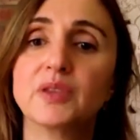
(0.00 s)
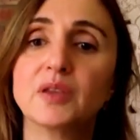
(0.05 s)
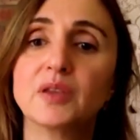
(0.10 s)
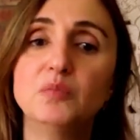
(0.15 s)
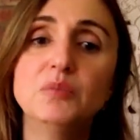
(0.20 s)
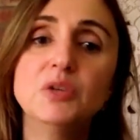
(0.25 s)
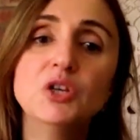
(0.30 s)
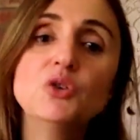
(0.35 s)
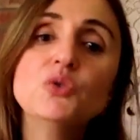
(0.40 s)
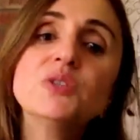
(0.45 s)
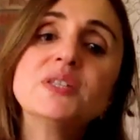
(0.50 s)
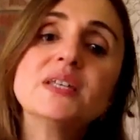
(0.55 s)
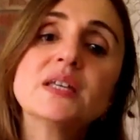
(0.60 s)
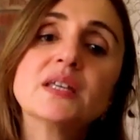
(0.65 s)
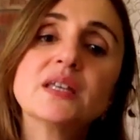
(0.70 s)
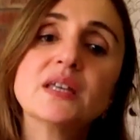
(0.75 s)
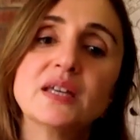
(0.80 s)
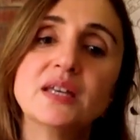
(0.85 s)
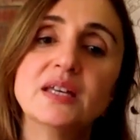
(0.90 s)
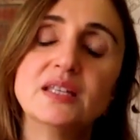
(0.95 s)

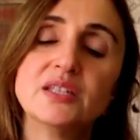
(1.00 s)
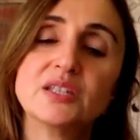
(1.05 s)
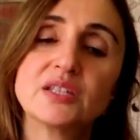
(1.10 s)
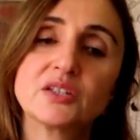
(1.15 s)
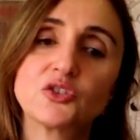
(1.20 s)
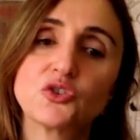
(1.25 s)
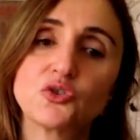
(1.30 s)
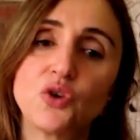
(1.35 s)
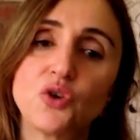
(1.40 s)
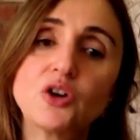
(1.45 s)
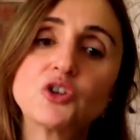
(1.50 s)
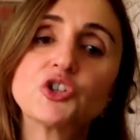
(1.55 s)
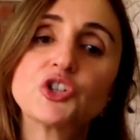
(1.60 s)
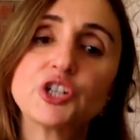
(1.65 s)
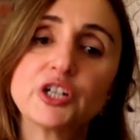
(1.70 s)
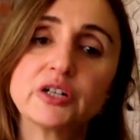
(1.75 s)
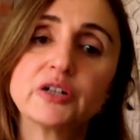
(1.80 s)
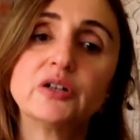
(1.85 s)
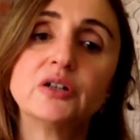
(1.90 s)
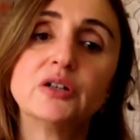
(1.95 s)
music
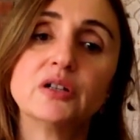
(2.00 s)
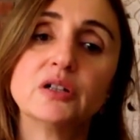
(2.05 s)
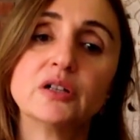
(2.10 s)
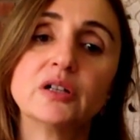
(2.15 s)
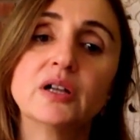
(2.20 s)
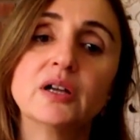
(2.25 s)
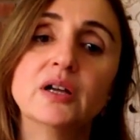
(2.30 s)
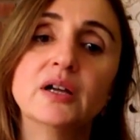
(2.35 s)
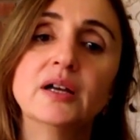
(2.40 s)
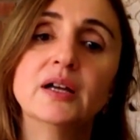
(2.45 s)
instructional